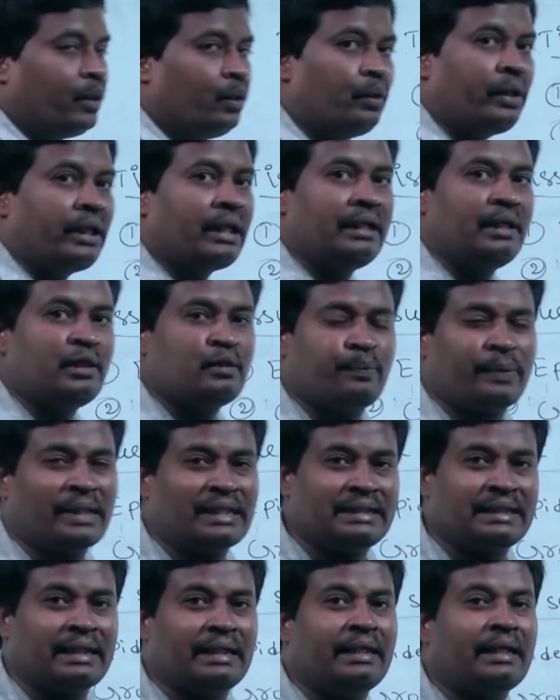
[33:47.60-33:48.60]
cuticle is
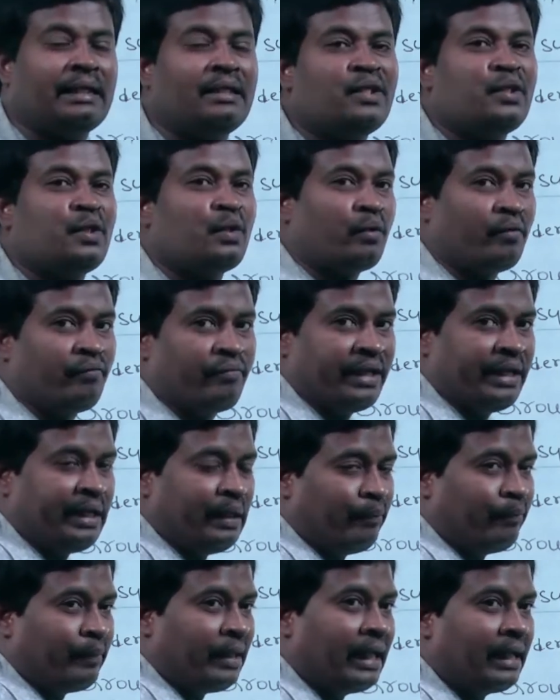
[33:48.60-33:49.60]
present in
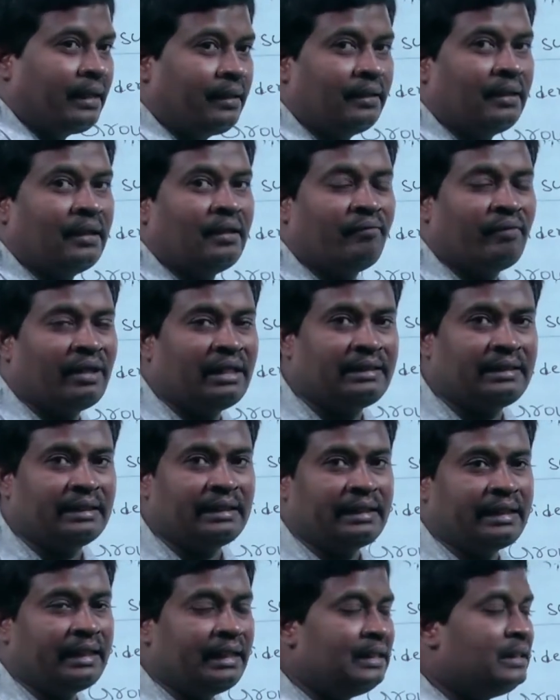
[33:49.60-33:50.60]
xerophytic plant, when
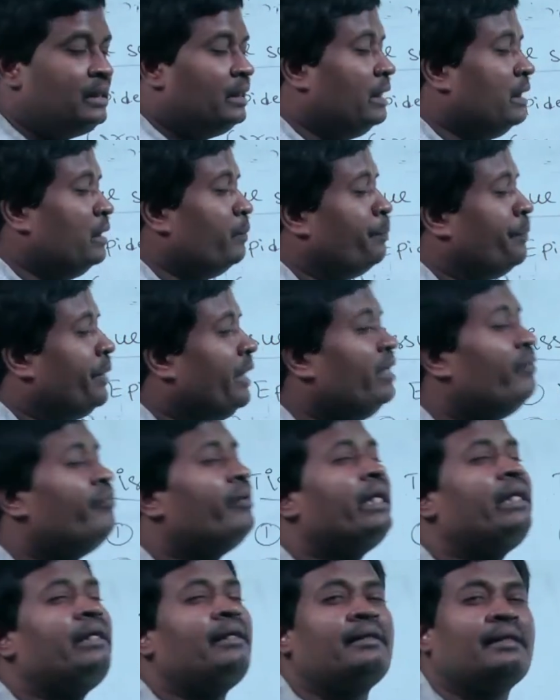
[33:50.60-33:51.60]
thick is, it is
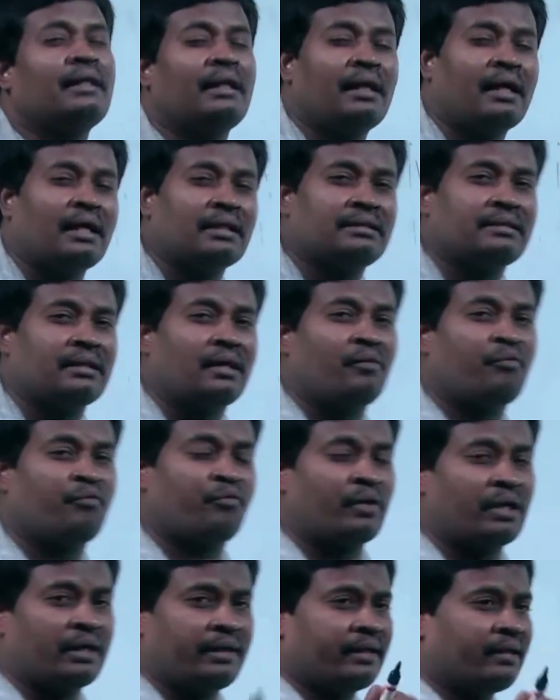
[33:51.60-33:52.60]
prevent the loss of
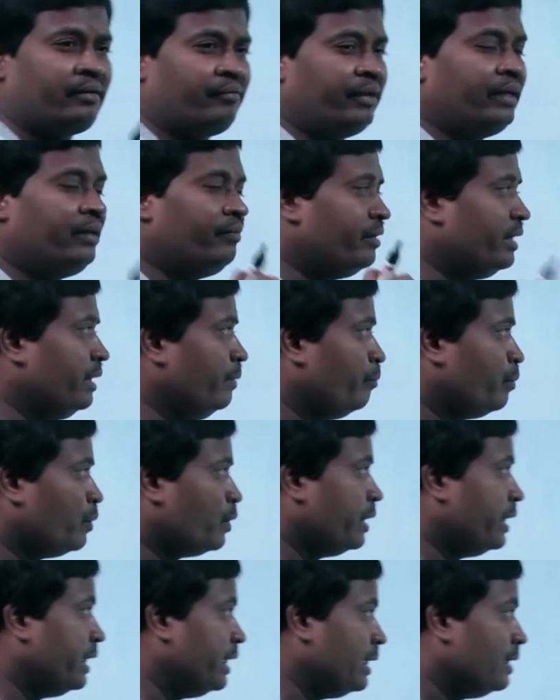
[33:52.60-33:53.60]
water. Very
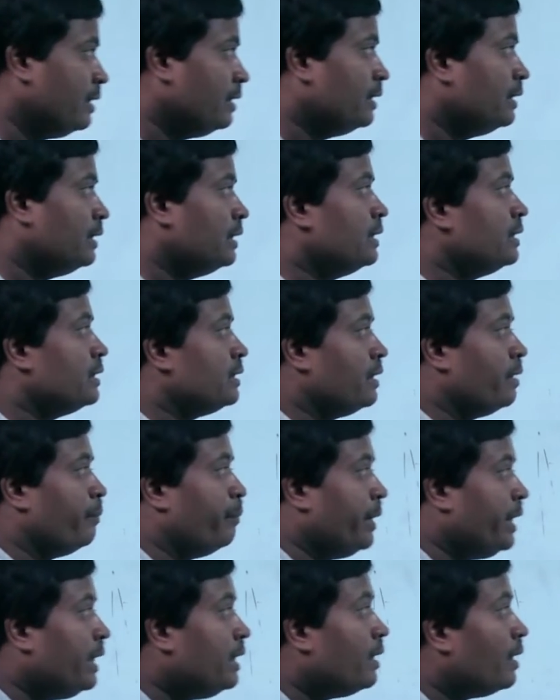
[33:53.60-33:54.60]
important. The
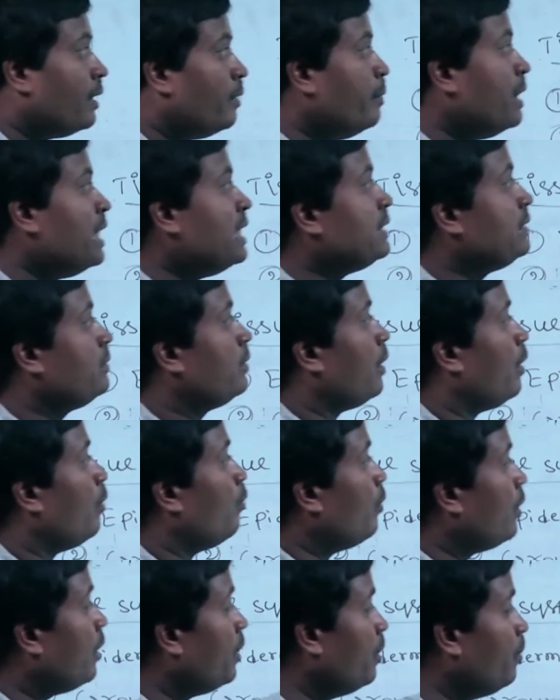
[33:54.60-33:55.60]
epidermis
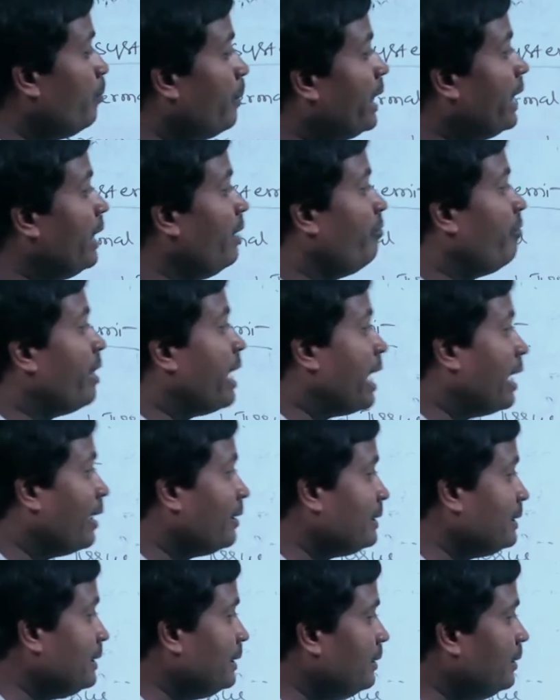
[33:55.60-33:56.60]
covered by
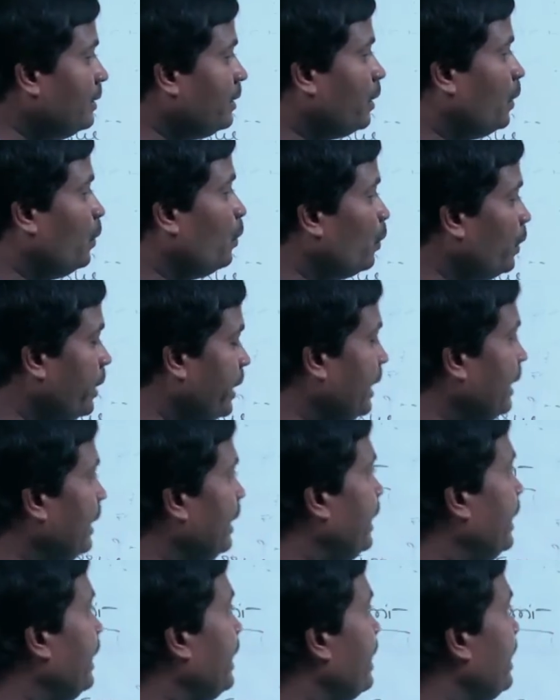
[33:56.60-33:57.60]
waxy cutin
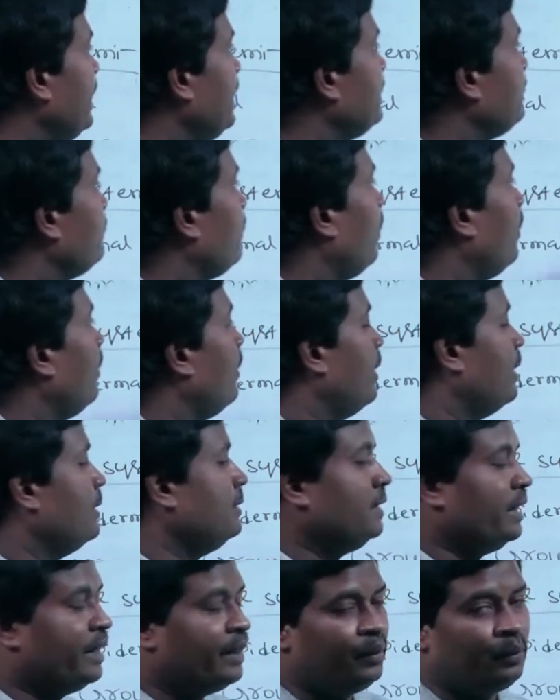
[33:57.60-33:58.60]
layer is called as
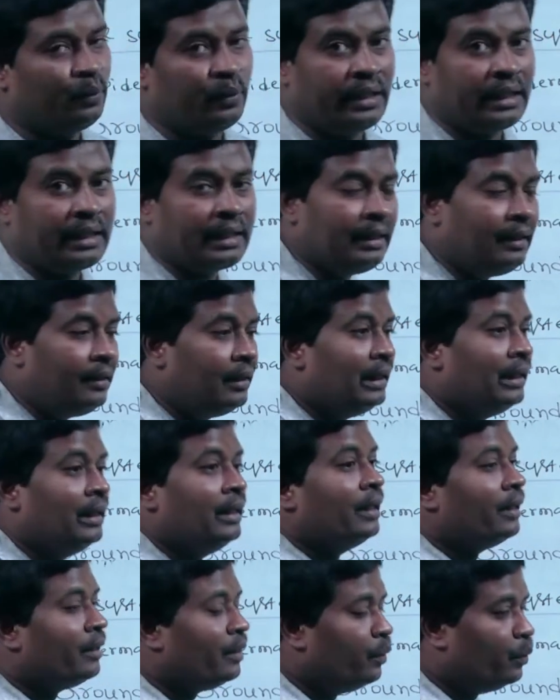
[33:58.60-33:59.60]
a cuticle.
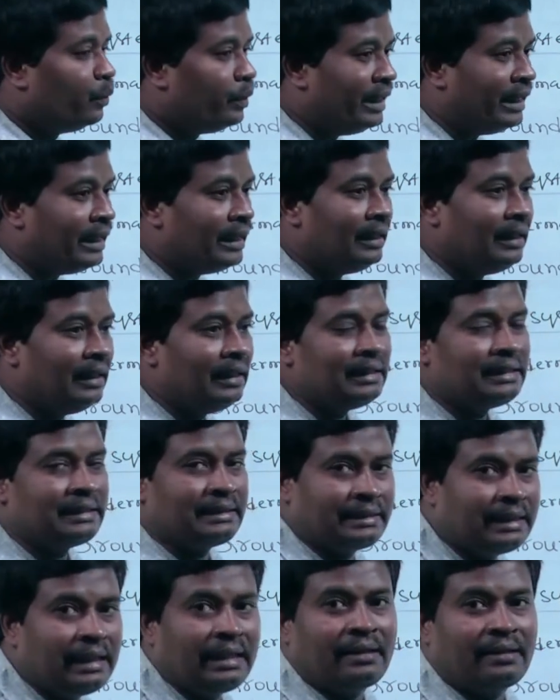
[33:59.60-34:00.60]
Cuticle is
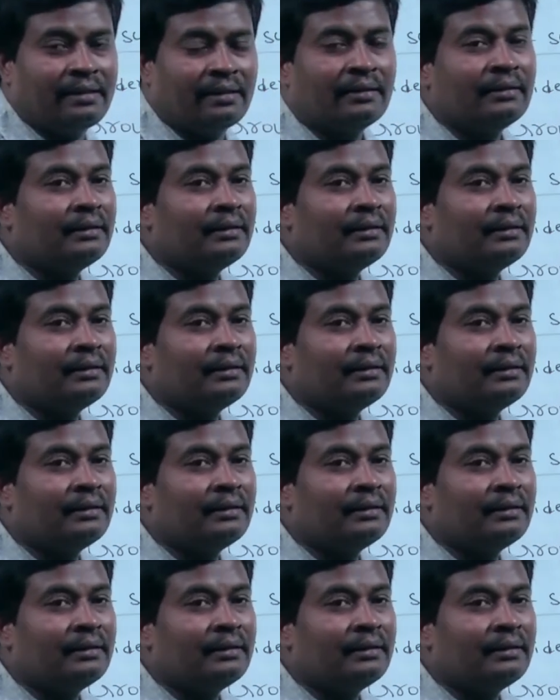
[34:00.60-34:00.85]
thick,